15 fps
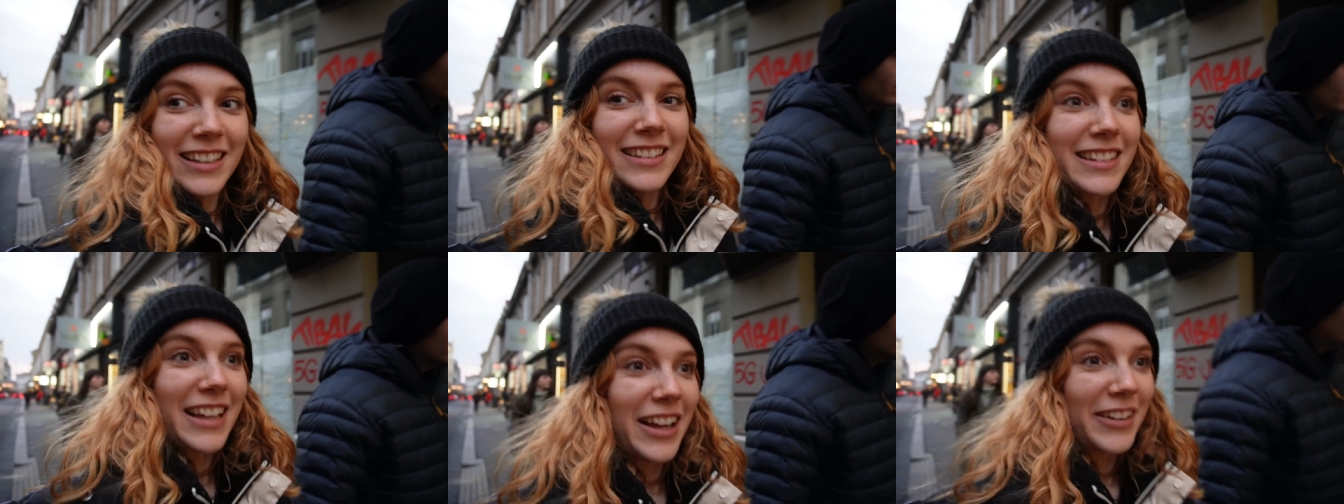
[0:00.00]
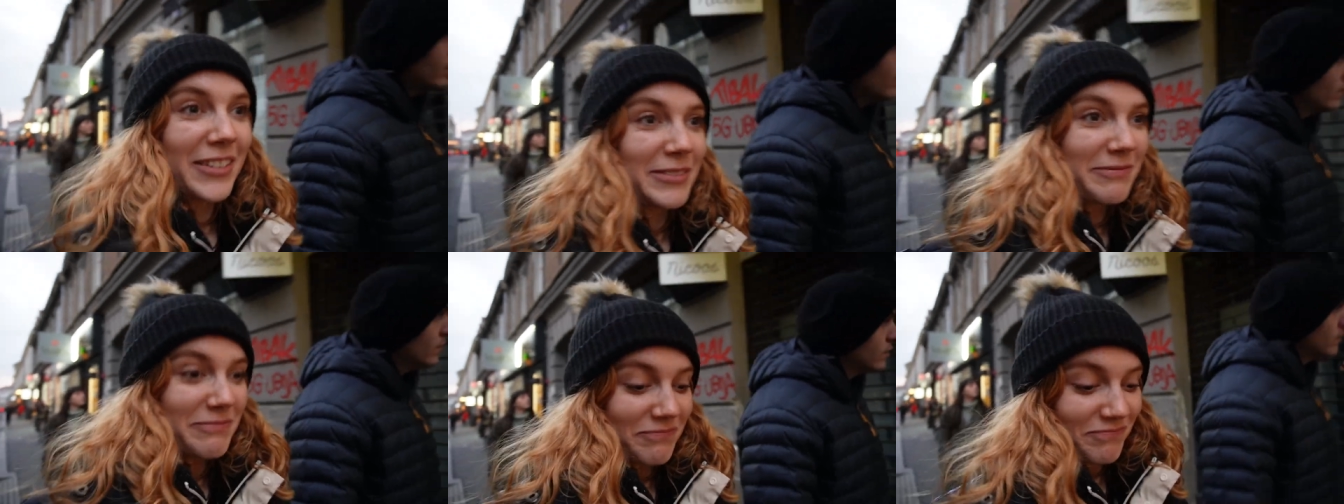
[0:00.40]

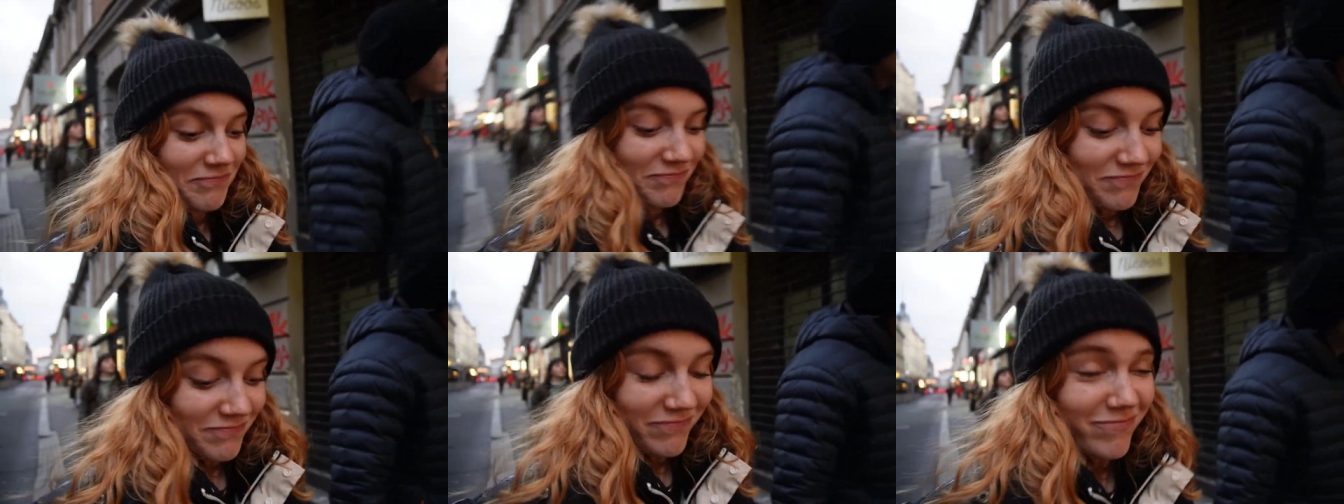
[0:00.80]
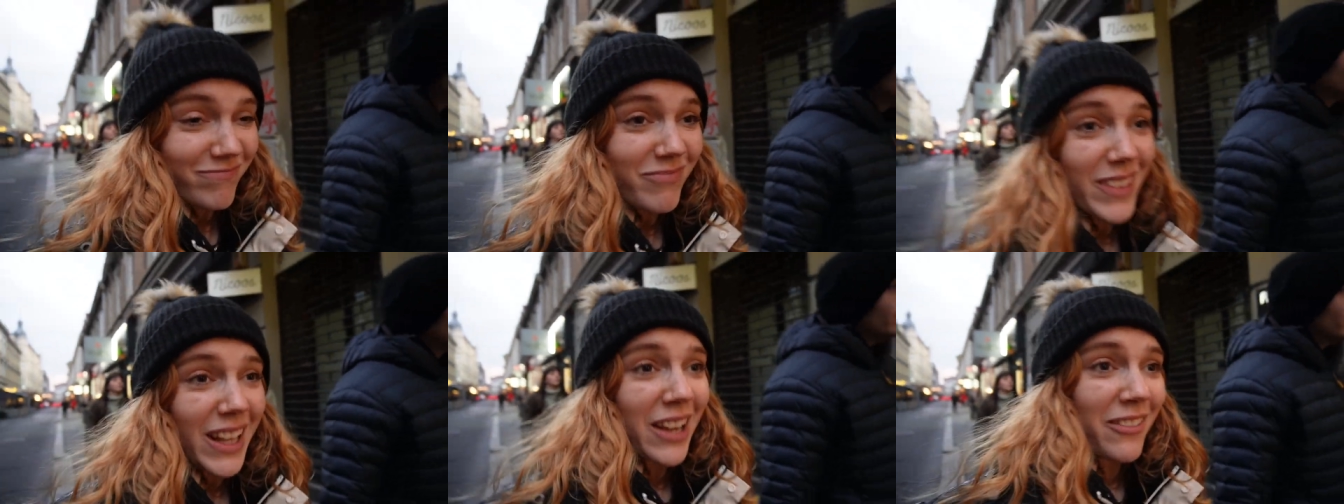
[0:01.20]
So
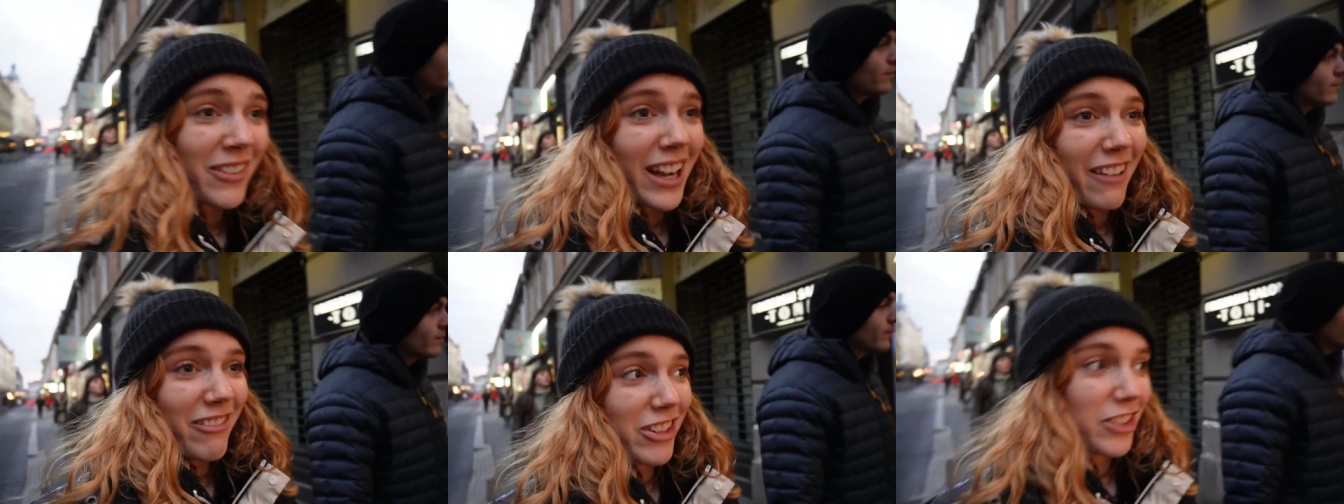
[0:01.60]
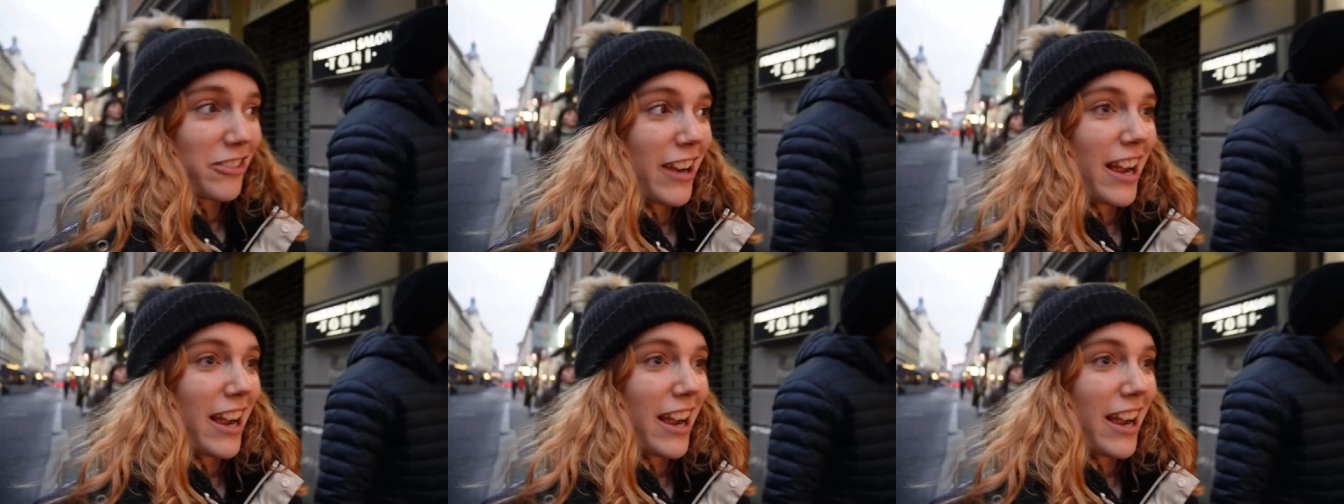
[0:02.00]
we'll have a look